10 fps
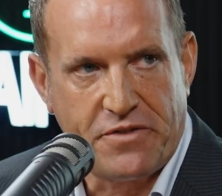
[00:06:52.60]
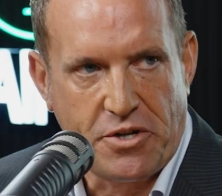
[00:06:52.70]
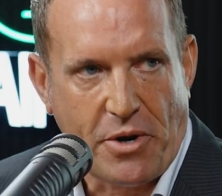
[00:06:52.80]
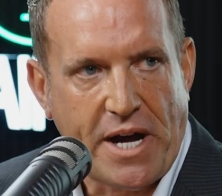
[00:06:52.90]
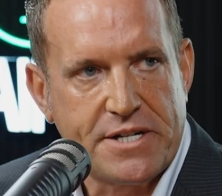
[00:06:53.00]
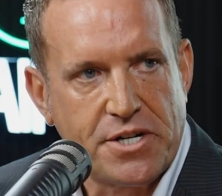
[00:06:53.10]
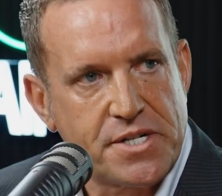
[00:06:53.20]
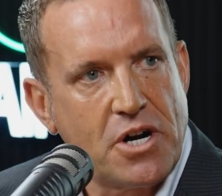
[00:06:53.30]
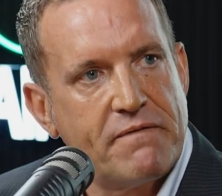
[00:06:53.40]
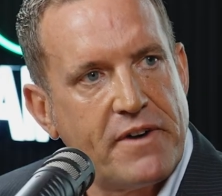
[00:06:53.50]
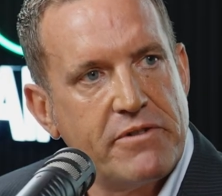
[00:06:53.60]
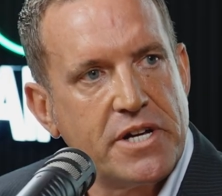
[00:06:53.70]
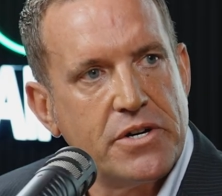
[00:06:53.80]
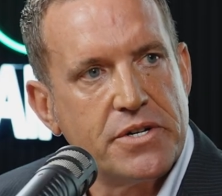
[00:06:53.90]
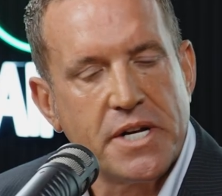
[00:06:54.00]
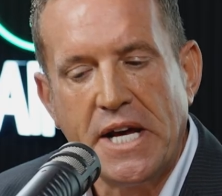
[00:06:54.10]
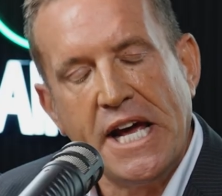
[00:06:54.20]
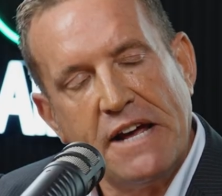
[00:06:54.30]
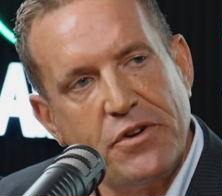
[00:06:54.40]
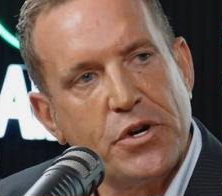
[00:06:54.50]
of the Dubai agents aren't very good.
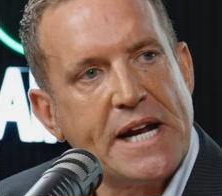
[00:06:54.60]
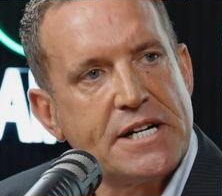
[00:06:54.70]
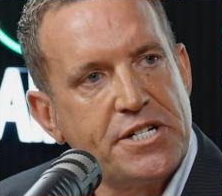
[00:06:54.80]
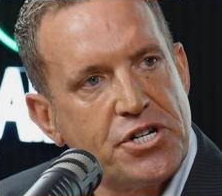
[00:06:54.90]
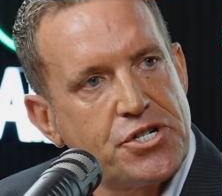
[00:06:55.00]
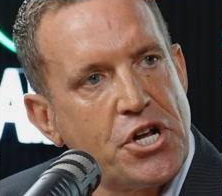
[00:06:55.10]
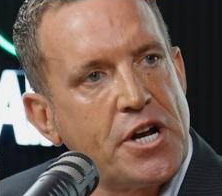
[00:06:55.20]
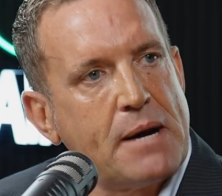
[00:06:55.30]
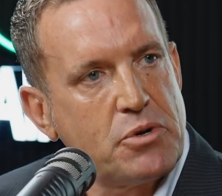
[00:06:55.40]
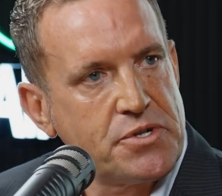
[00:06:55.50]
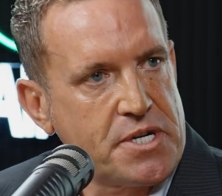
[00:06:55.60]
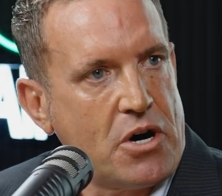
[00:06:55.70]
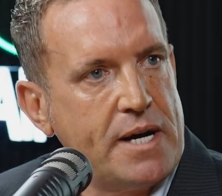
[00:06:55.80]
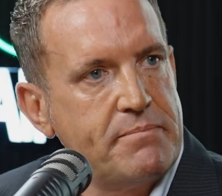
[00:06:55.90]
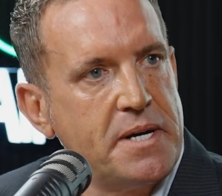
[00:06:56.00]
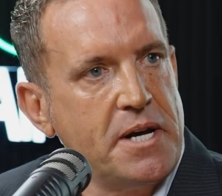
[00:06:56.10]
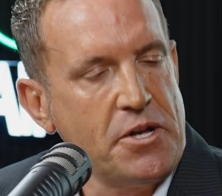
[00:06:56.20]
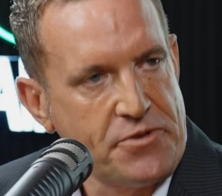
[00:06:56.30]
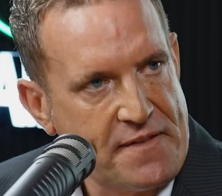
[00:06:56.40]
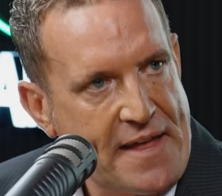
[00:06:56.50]
If you can actually just turn up on time,
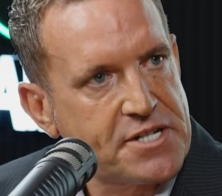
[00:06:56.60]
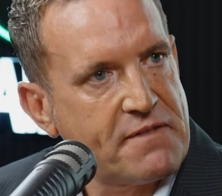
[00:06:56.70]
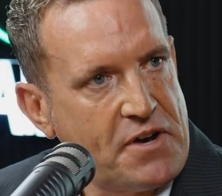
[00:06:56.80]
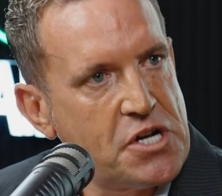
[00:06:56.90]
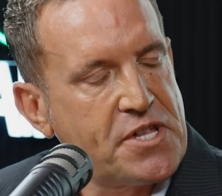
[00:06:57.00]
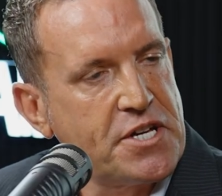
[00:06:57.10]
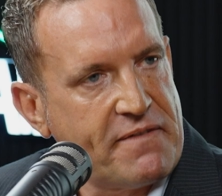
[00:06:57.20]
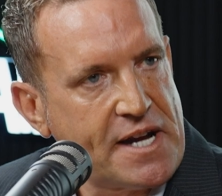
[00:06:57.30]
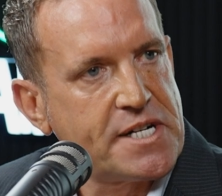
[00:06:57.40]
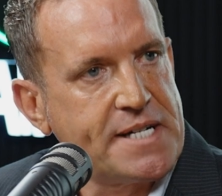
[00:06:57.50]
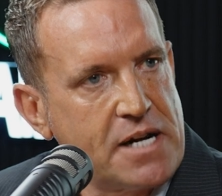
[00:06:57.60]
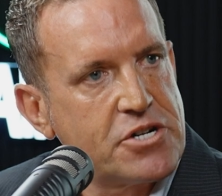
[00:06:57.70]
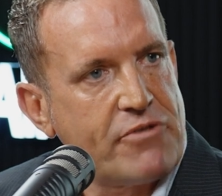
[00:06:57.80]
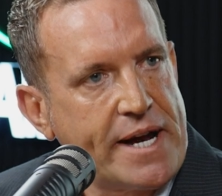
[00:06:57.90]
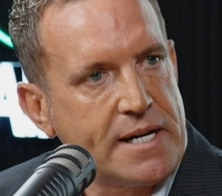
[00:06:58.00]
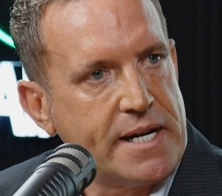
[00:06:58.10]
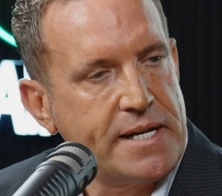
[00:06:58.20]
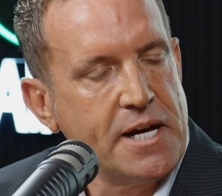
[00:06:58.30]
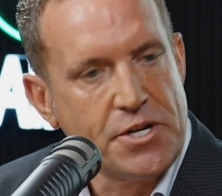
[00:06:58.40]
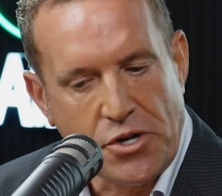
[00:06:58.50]
then that's the first thing you've actually done
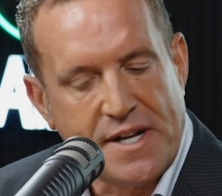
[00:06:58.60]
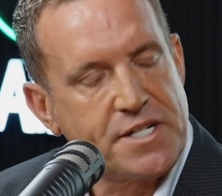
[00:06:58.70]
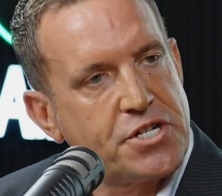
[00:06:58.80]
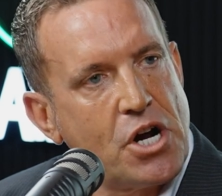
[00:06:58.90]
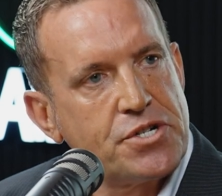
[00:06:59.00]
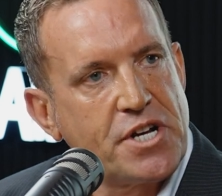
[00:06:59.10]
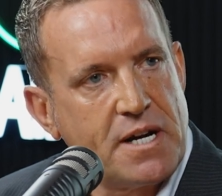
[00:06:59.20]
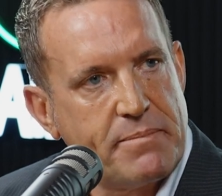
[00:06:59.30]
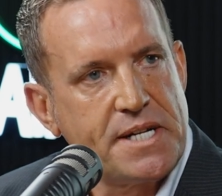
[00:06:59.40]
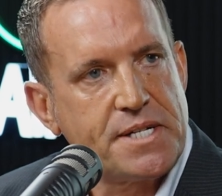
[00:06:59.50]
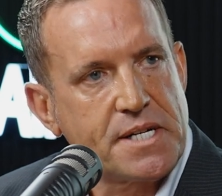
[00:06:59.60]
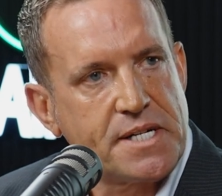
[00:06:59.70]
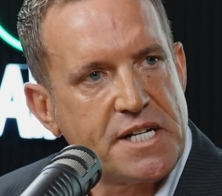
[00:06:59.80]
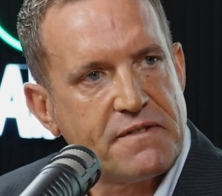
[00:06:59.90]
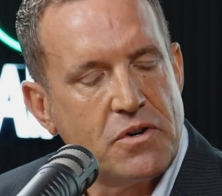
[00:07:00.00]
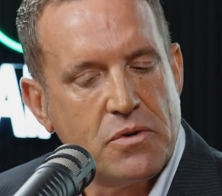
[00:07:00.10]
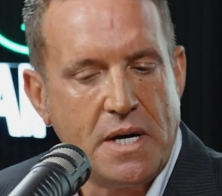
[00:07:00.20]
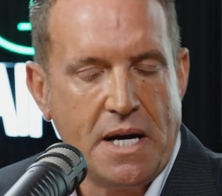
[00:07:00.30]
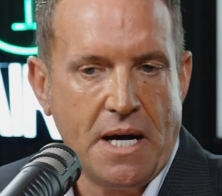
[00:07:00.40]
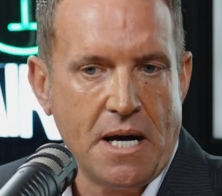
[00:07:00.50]
correctly. So there's a chance you're going to be successful.
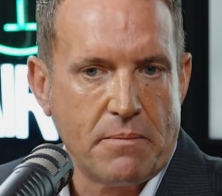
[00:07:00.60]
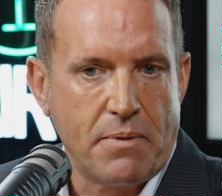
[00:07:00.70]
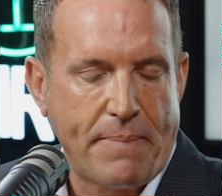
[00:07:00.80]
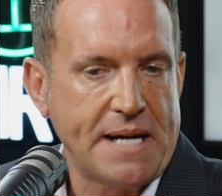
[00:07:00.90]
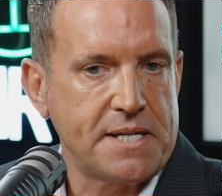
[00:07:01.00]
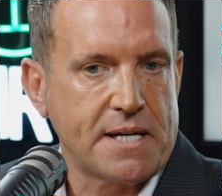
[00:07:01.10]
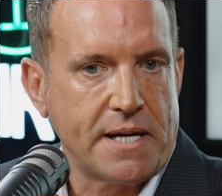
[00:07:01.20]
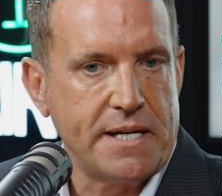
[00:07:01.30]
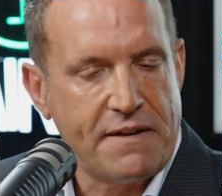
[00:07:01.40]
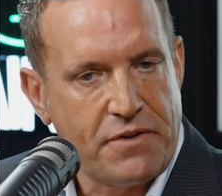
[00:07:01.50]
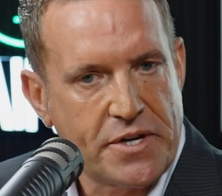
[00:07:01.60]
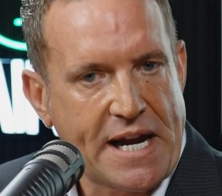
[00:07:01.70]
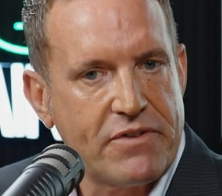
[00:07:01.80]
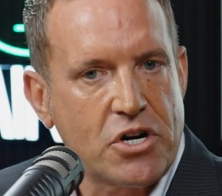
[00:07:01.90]
But basically, if you can have a